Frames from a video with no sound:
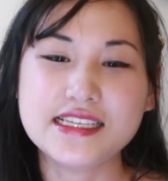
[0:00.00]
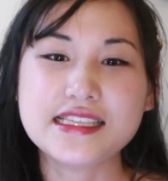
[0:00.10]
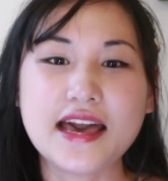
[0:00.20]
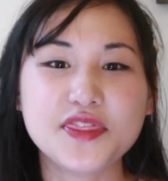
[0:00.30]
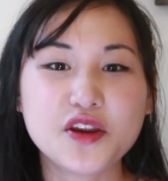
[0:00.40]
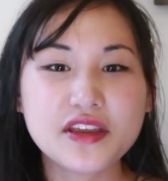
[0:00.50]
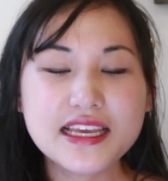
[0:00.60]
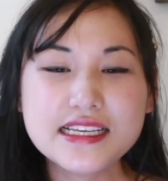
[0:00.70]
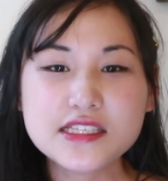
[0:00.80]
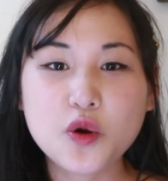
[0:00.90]
is that there
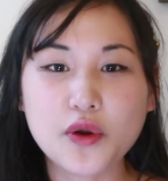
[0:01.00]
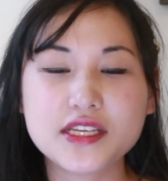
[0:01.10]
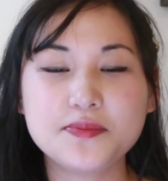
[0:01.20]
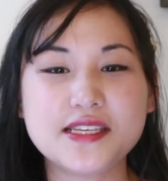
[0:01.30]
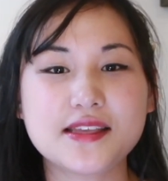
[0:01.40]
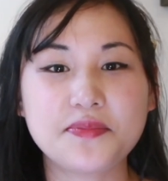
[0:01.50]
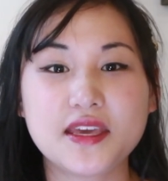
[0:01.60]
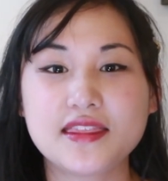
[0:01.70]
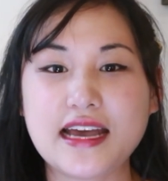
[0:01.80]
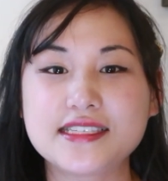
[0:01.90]
is going to be
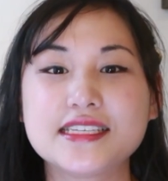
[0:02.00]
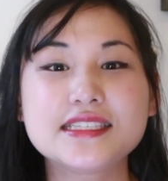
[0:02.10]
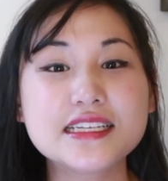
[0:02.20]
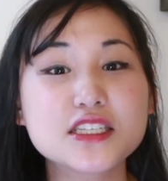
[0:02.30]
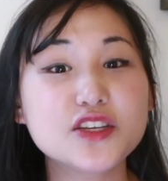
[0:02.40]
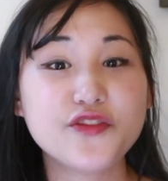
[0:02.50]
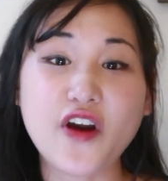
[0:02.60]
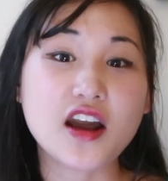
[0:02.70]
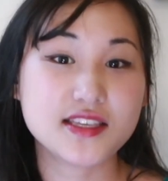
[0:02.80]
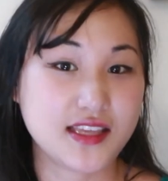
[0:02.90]
something that's distinctly
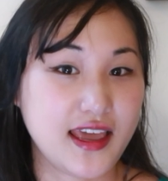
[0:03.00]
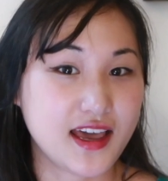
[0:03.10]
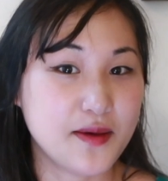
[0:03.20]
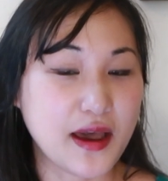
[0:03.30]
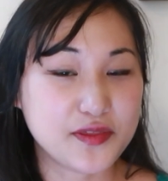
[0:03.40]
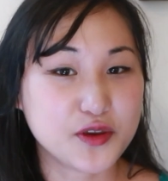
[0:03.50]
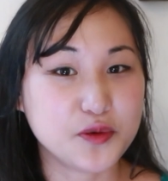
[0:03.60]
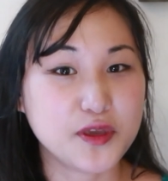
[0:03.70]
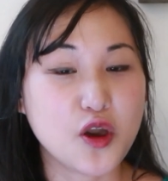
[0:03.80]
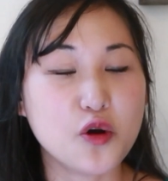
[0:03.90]
fox-like about the
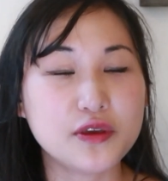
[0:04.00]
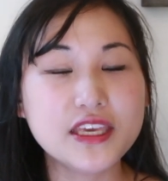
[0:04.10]
Gumiho